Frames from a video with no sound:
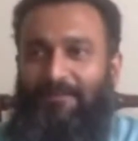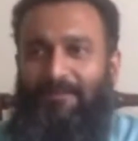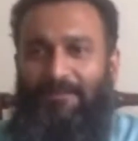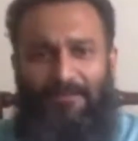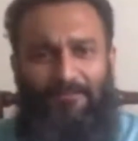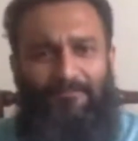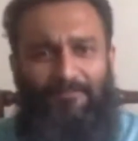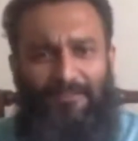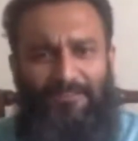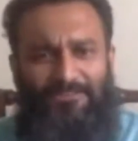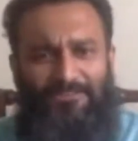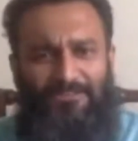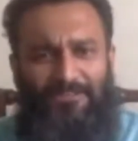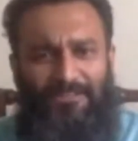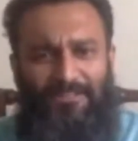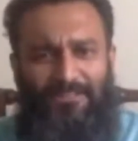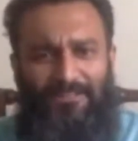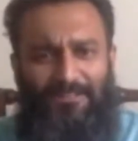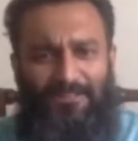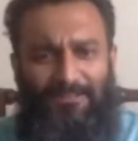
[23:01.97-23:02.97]

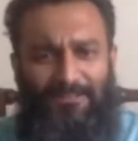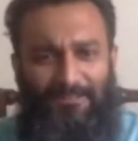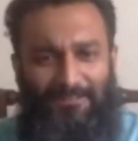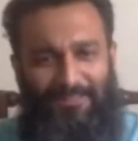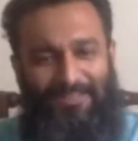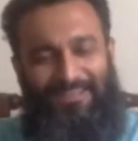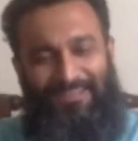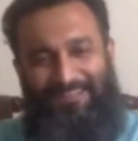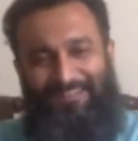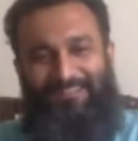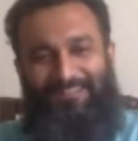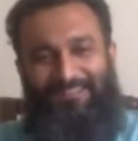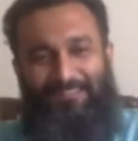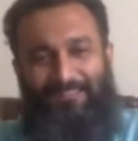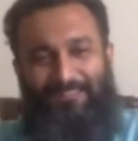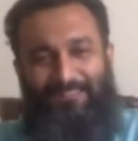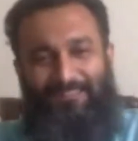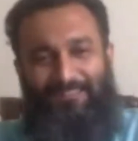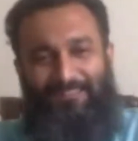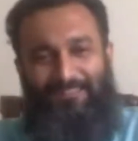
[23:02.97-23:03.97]
eventually,
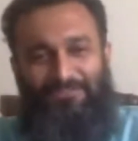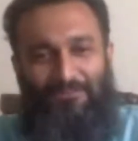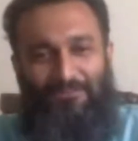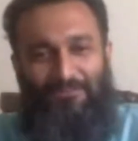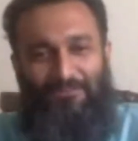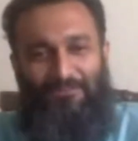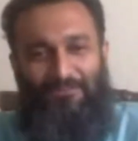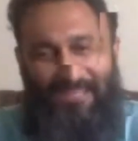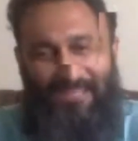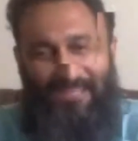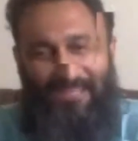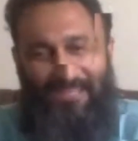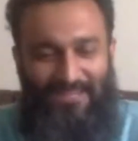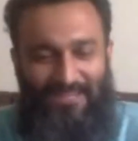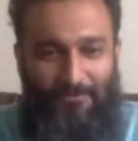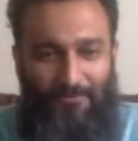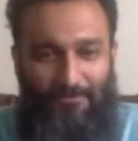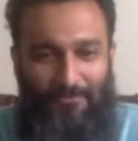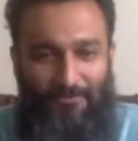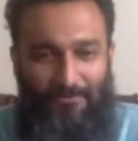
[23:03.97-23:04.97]
they sort of like became a
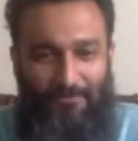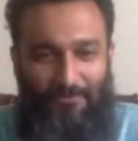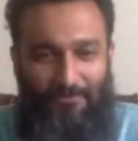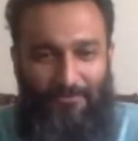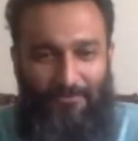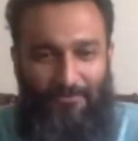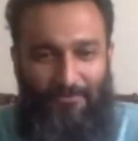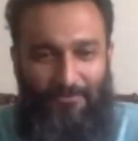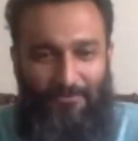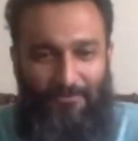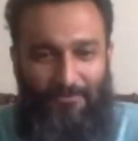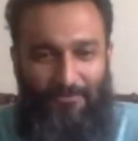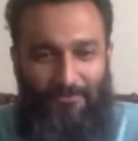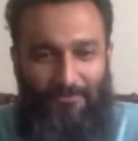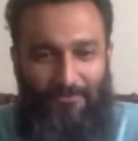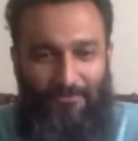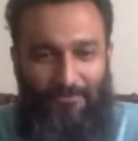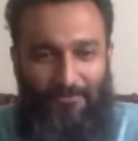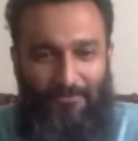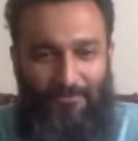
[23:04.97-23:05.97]
racket in which
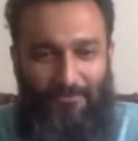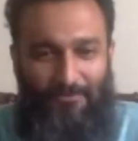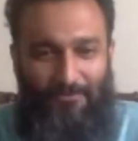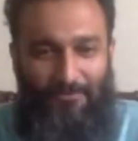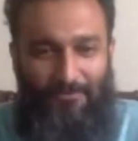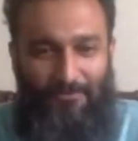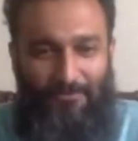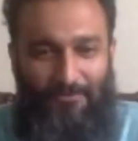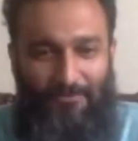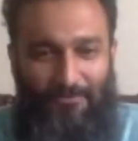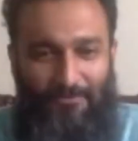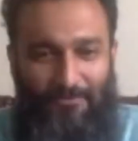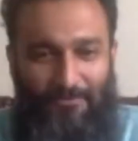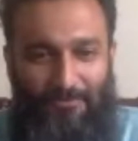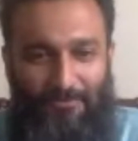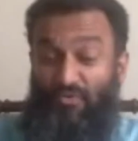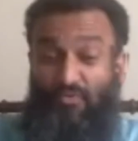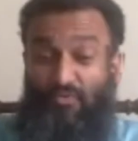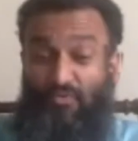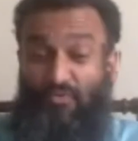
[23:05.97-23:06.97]
they just became
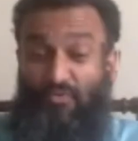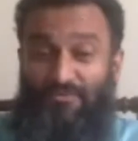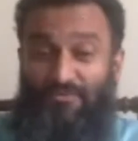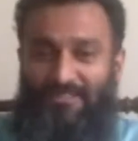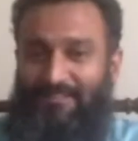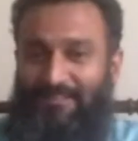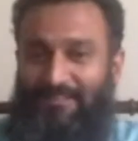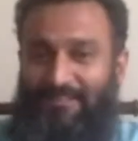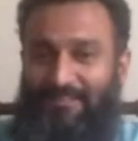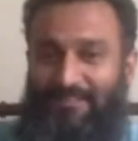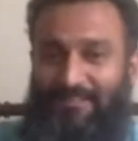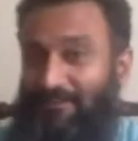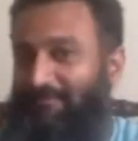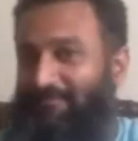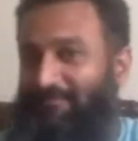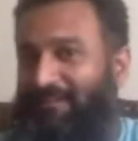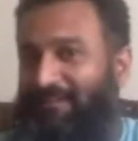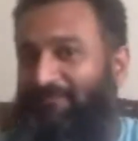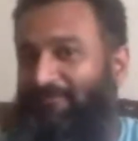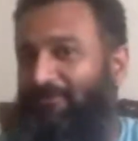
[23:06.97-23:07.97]
goons and they
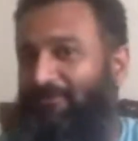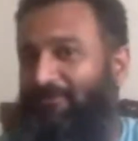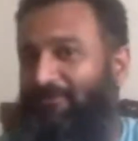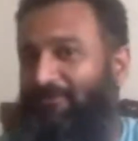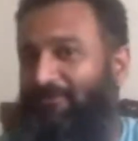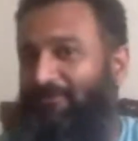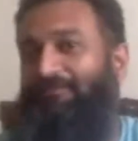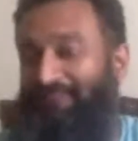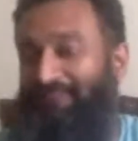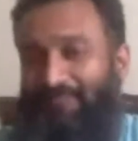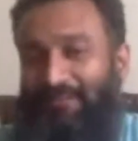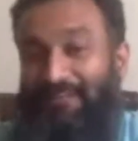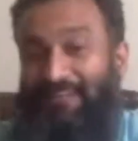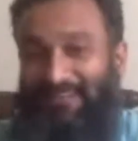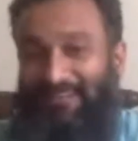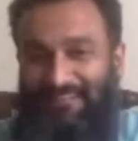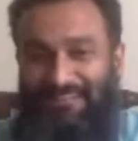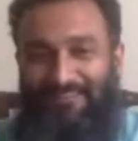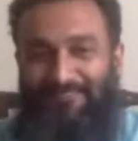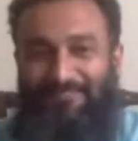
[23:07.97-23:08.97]
started being involved in criminal
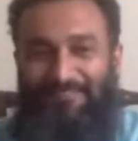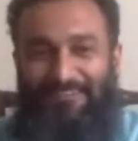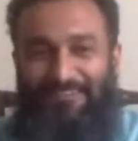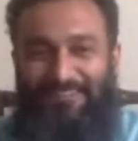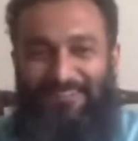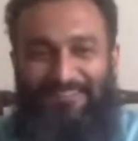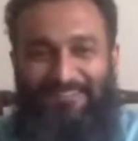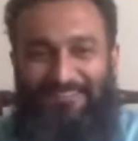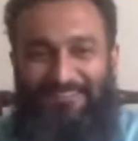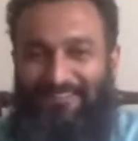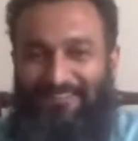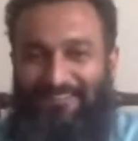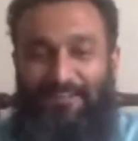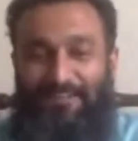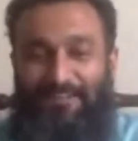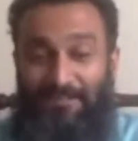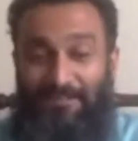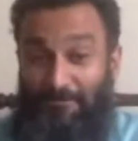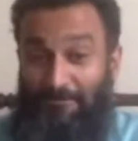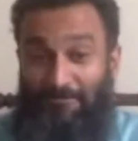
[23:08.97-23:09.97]
activities and
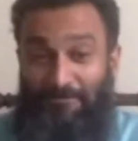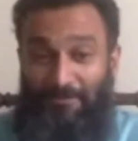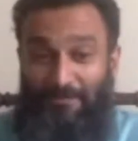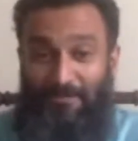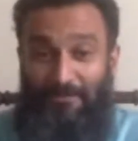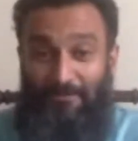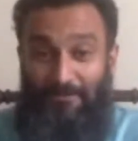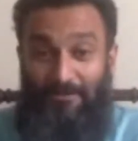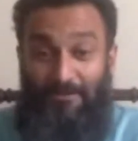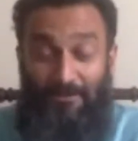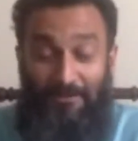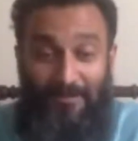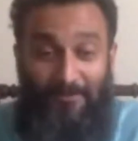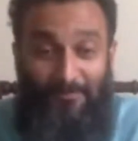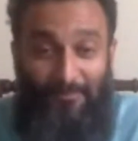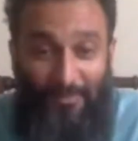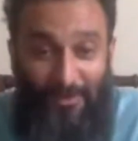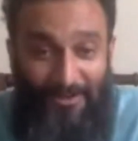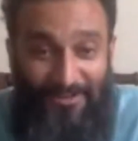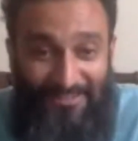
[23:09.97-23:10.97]
in
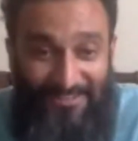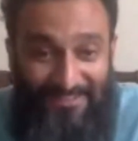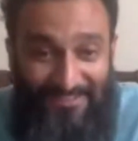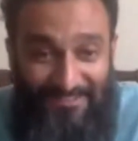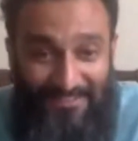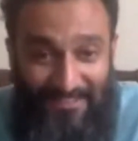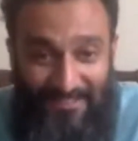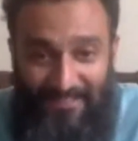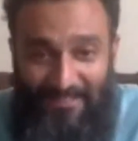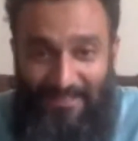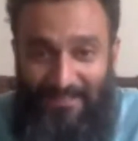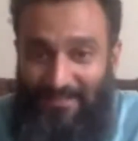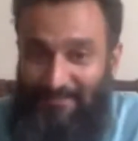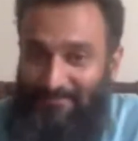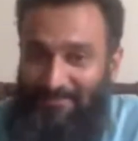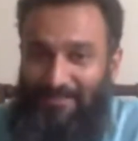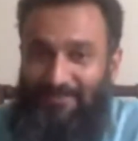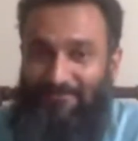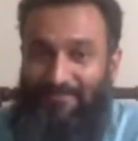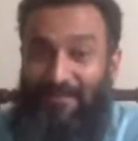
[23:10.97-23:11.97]
corrupt politics. And I
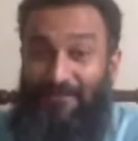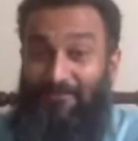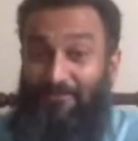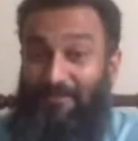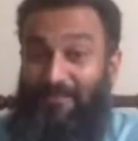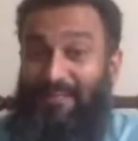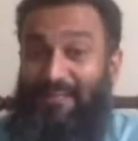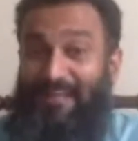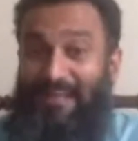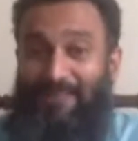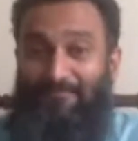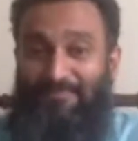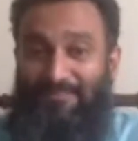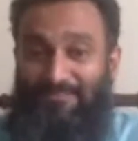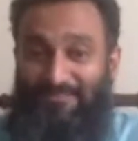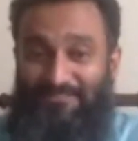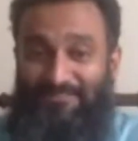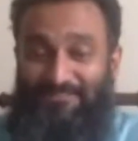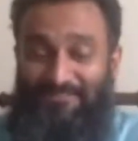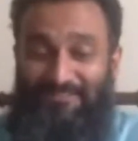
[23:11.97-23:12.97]
believe that really
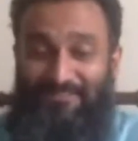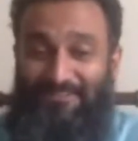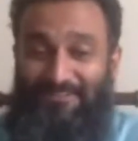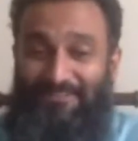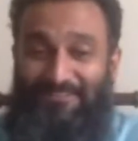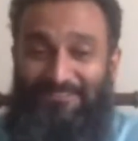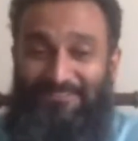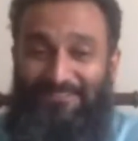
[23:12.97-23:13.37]
happens, you know.